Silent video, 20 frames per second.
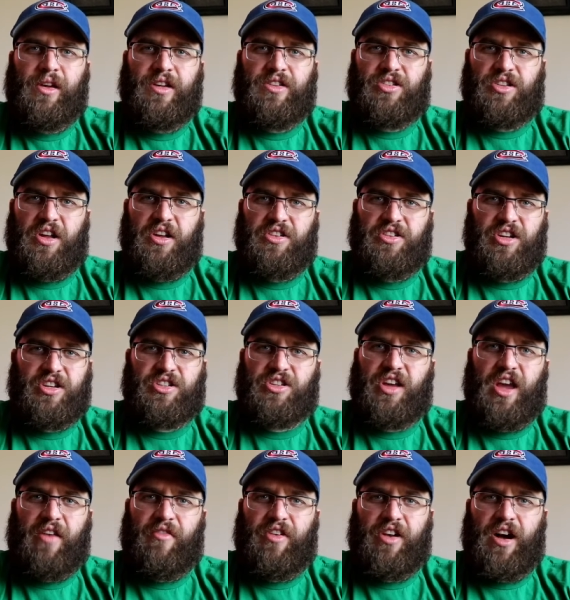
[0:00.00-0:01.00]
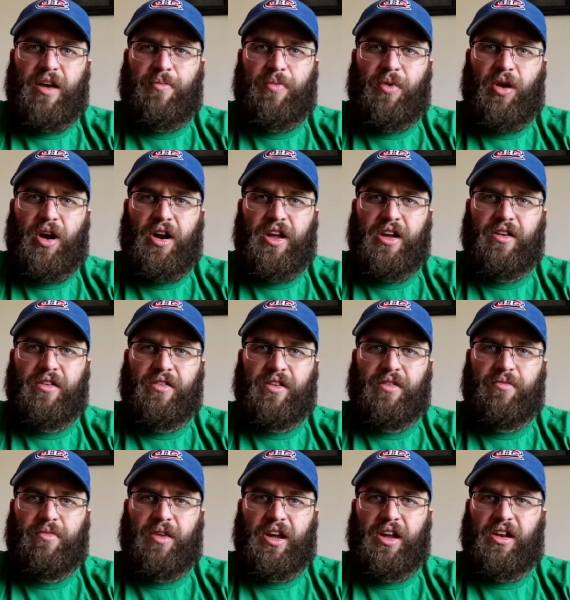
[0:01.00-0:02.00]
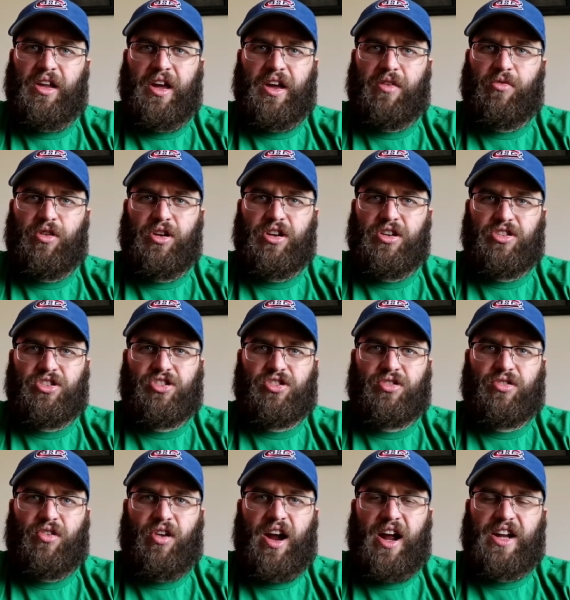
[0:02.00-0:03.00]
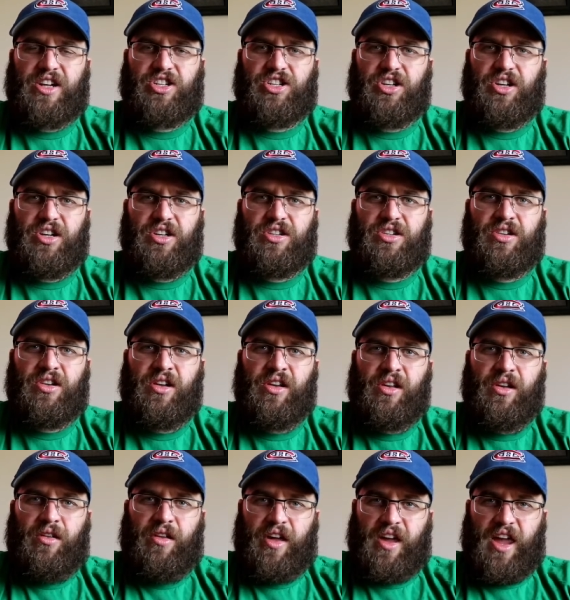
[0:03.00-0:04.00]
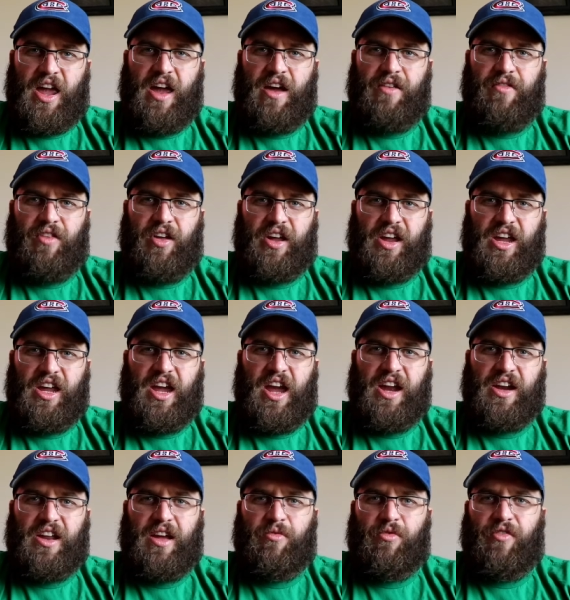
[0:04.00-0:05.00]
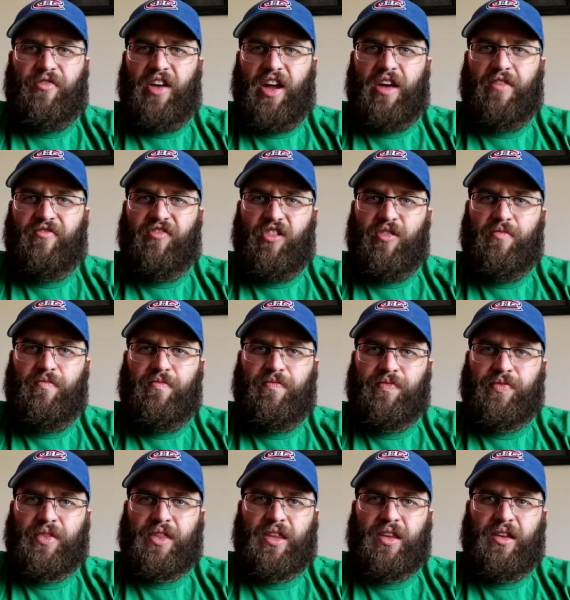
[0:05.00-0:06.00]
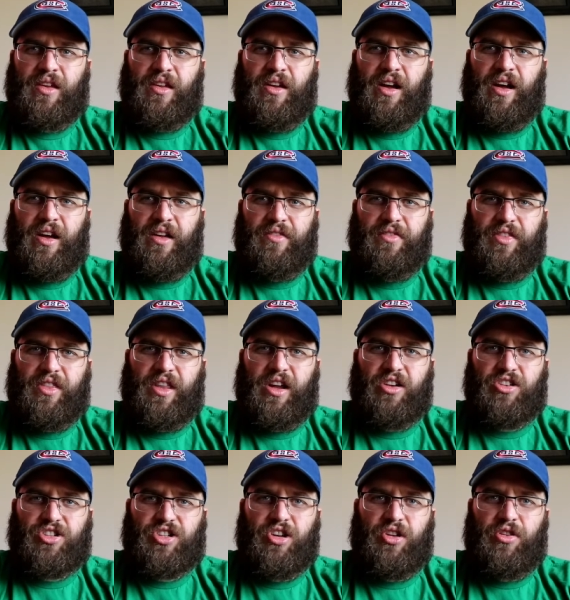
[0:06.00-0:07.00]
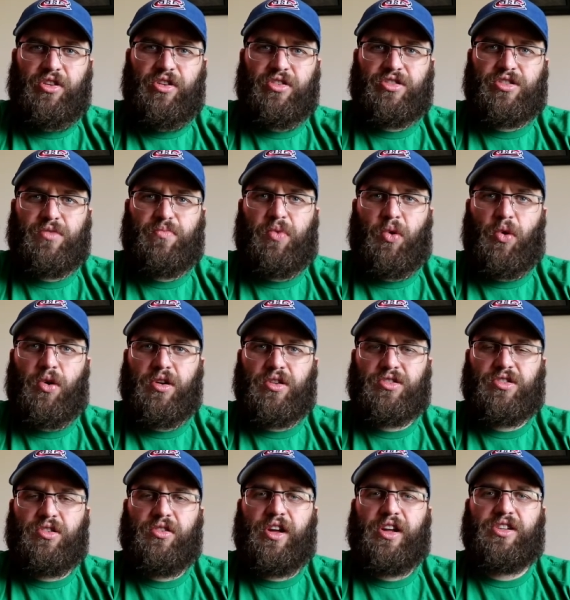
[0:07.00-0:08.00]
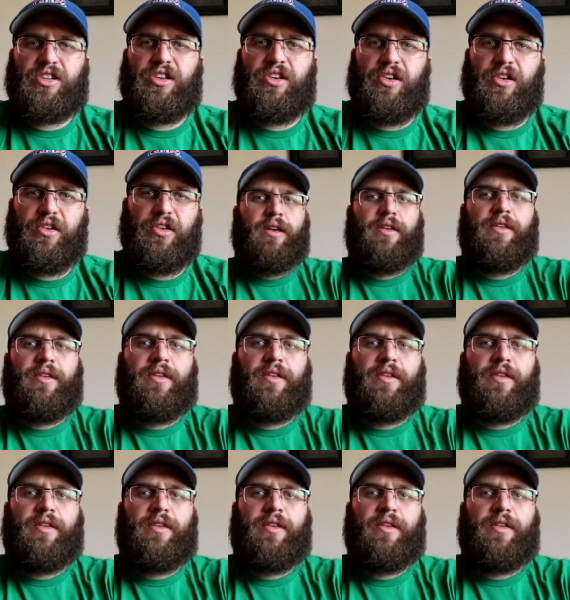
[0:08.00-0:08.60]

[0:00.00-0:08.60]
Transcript: Instead of just giving up on it and being like, we're going to scratch this like EA did with Anthem, they're still going to support it, so that's good.